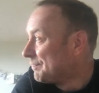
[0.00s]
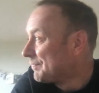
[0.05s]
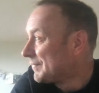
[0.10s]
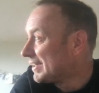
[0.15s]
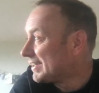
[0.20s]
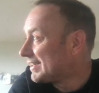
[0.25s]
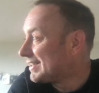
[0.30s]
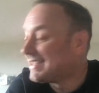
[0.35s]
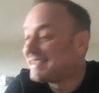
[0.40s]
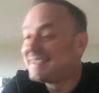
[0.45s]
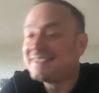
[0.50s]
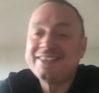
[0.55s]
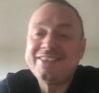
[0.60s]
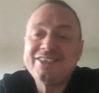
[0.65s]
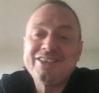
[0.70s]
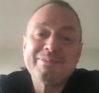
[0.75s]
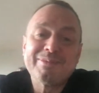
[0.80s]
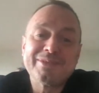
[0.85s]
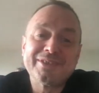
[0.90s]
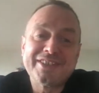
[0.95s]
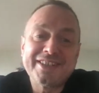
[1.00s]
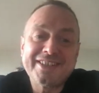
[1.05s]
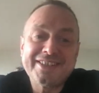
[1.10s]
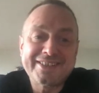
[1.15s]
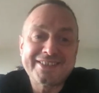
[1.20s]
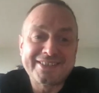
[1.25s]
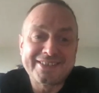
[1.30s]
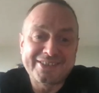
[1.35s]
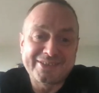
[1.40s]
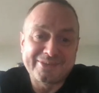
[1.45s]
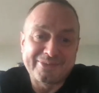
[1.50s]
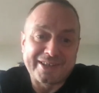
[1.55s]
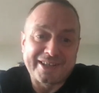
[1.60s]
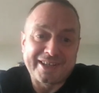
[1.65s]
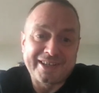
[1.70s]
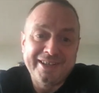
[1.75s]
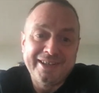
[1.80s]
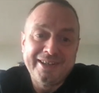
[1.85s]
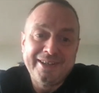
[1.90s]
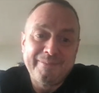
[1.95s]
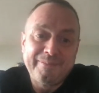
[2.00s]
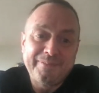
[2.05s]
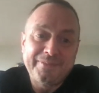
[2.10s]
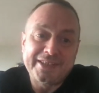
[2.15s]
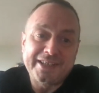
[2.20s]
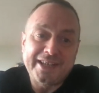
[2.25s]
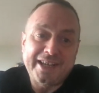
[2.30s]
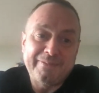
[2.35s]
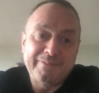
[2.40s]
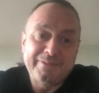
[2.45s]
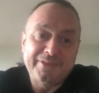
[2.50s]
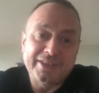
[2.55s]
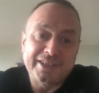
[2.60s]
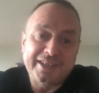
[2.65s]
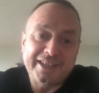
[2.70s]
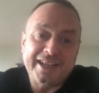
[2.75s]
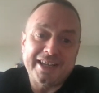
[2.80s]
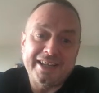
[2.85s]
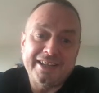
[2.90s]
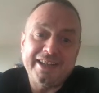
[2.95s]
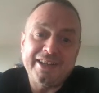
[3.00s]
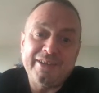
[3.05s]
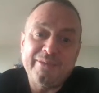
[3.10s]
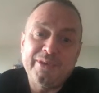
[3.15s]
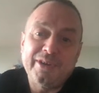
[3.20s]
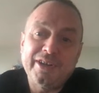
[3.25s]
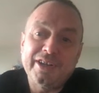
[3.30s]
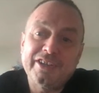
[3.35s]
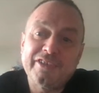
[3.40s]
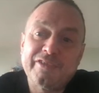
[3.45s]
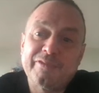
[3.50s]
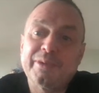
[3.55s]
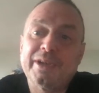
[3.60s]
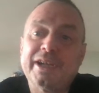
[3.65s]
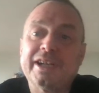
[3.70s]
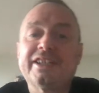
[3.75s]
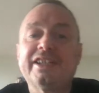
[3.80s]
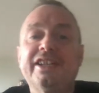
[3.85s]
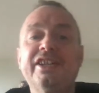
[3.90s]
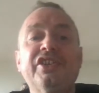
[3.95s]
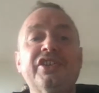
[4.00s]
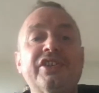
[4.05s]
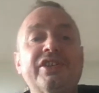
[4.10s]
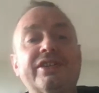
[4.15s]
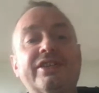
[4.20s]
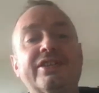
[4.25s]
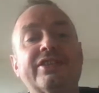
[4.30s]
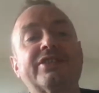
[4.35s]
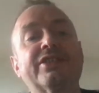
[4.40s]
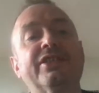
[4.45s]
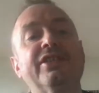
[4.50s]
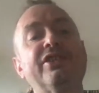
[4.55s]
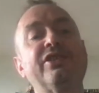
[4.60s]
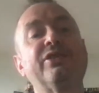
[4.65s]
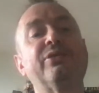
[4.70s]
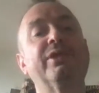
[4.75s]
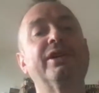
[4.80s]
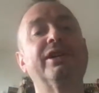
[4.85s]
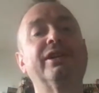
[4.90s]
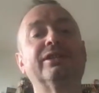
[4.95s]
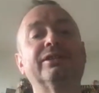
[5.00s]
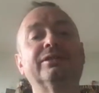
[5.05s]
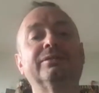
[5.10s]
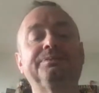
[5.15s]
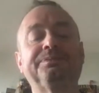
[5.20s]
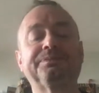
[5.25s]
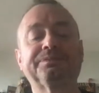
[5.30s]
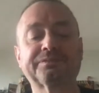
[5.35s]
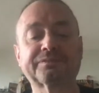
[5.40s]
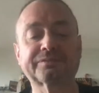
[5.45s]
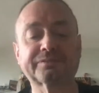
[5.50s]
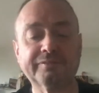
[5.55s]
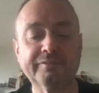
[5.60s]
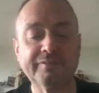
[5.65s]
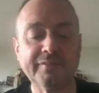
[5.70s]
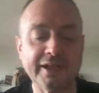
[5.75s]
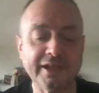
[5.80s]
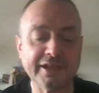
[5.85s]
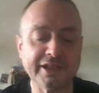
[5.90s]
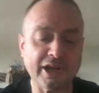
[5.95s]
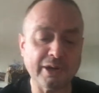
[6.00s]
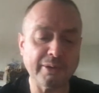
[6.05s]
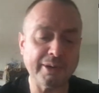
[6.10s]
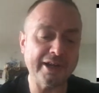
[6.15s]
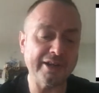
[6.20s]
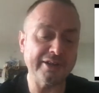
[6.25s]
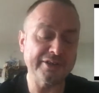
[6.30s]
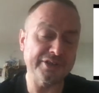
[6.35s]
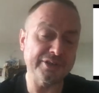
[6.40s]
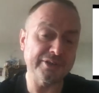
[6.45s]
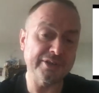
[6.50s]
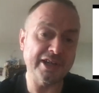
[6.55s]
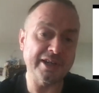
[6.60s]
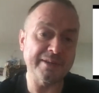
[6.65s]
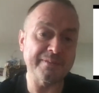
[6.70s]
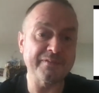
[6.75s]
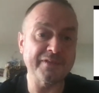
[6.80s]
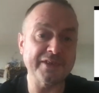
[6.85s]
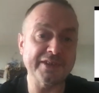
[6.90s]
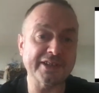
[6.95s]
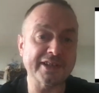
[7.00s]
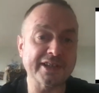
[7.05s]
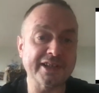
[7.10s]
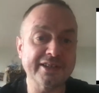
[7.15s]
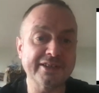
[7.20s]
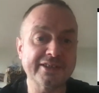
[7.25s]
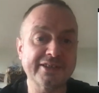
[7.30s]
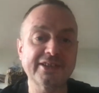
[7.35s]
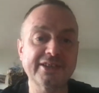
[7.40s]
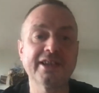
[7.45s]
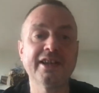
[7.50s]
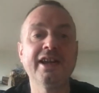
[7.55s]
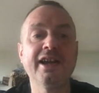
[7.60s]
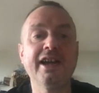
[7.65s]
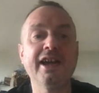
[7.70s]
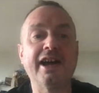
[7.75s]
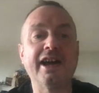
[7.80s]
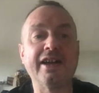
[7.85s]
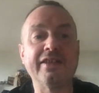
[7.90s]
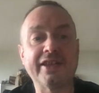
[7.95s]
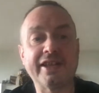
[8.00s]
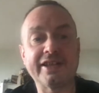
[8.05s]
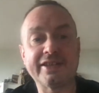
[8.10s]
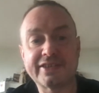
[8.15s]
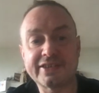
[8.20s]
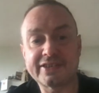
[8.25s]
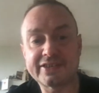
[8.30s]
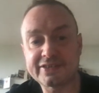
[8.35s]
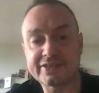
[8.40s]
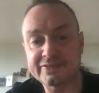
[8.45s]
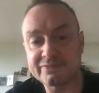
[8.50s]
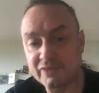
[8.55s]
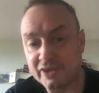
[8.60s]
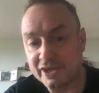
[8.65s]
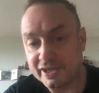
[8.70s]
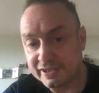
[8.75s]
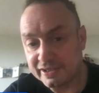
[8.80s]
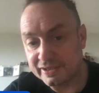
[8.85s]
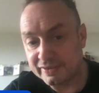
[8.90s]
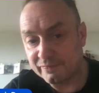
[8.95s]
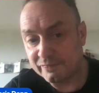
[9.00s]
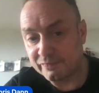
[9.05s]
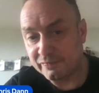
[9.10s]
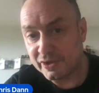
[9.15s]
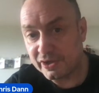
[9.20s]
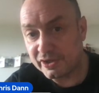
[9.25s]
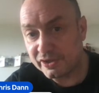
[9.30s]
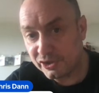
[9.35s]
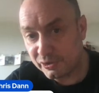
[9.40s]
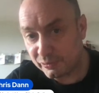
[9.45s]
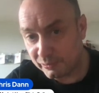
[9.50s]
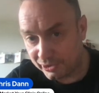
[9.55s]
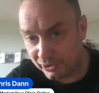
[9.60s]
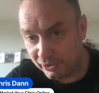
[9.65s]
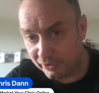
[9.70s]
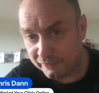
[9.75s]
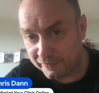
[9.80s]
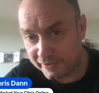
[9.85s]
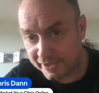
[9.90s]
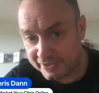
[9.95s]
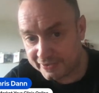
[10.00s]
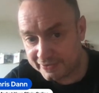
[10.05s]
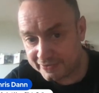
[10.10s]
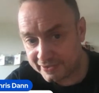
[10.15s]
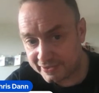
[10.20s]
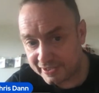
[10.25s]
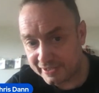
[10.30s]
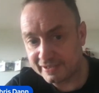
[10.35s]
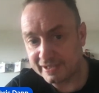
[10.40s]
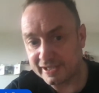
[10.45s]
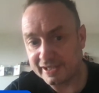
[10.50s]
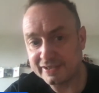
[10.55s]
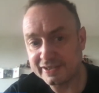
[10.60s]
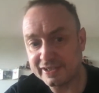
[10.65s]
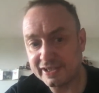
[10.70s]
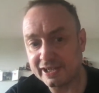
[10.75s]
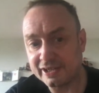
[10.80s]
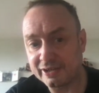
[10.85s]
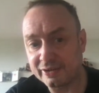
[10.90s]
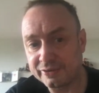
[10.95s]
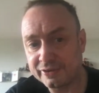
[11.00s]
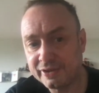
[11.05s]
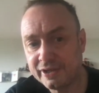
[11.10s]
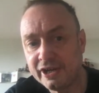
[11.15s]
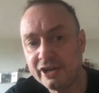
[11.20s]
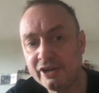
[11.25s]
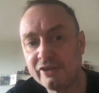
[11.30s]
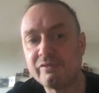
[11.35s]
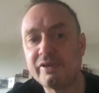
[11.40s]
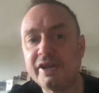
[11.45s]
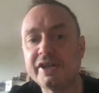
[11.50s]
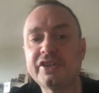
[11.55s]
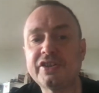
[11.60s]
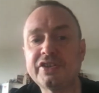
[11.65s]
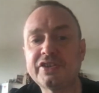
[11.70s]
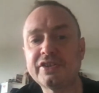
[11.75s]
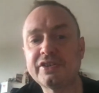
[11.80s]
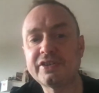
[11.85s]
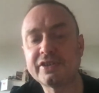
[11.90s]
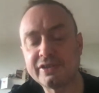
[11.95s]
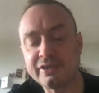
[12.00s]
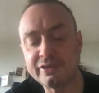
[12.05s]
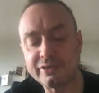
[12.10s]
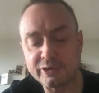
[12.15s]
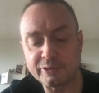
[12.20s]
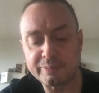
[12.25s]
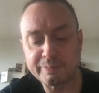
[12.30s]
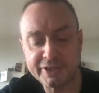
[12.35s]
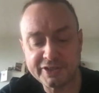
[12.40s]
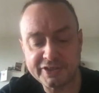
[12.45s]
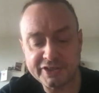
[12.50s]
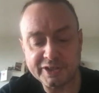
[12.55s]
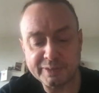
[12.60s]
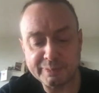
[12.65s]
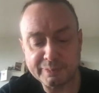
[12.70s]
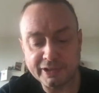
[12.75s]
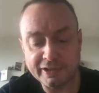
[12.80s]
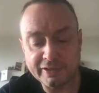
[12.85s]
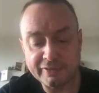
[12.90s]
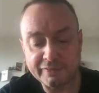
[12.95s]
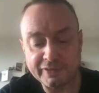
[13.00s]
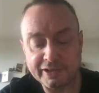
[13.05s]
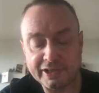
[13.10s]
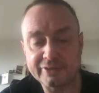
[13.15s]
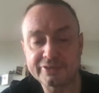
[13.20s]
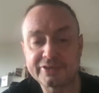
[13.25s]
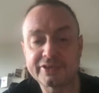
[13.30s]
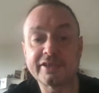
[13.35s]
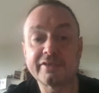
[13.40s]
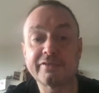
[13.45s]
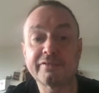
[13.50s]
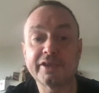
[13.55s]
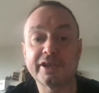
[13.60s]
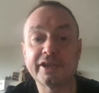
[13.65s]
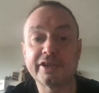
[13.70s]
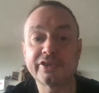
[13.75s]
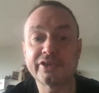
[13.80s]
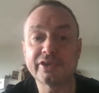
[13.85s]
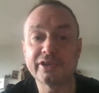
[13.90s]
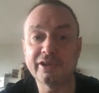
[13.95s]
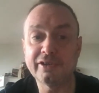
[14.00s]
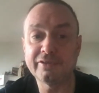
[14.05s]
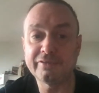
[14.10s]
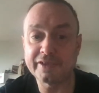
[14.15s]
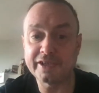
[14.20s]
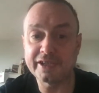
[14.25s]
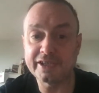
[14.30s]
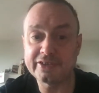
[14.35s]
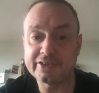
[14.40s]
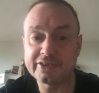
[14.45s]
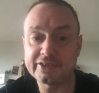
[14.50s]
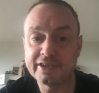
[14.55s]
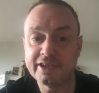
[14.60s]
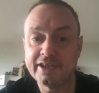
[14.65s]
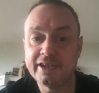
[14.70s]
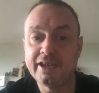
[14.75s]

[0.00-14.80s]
a considerable distance away to get a network of practitioners who will go out and do home visits, and then to find a virtual office in that town, register the Google business profile to the virtual office,